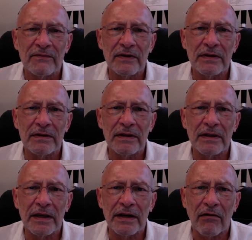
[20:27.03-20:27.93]

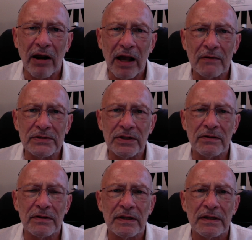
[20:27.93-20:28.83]
in our house,
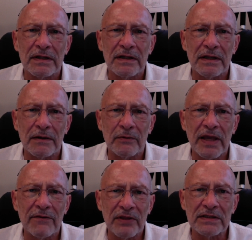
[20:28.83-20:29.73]
and we
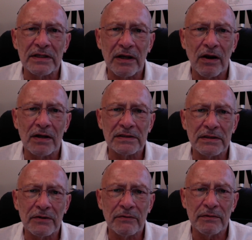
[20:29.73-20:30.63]
have things in the closet,
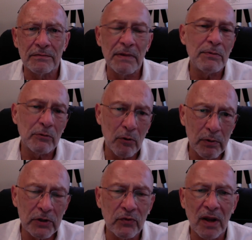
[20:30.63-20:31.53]
maybe when
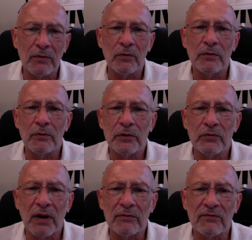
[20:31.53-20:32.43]
we travel
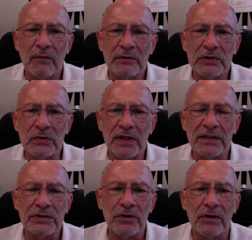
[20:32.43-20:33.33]
from a suitcase,
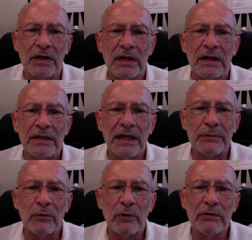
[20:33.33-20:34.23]
sure. Yeah,
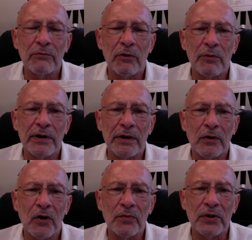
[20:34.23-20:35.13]
but when we're at
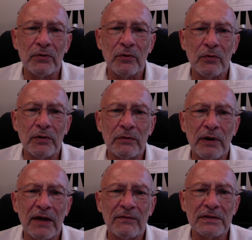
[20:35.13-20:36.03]
home, we
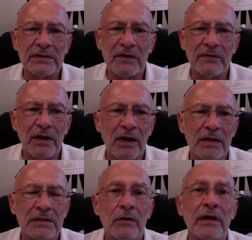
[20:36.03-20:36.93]
have our stuff in the
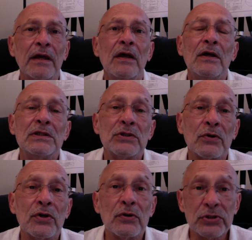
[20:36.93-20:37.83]
closet. Okay, so
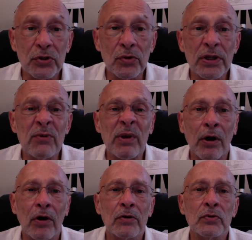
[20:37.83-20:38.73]
yours truly,
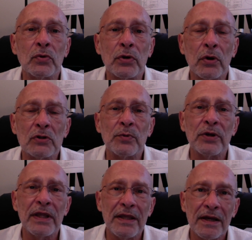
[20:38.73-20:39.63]
Ricardo
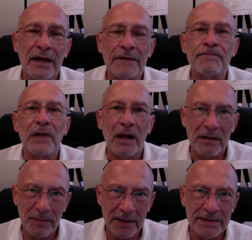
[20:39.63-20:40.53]
Turullols-Bonilla, and
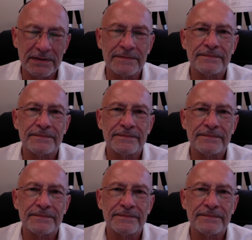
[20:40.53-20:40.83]
God bless.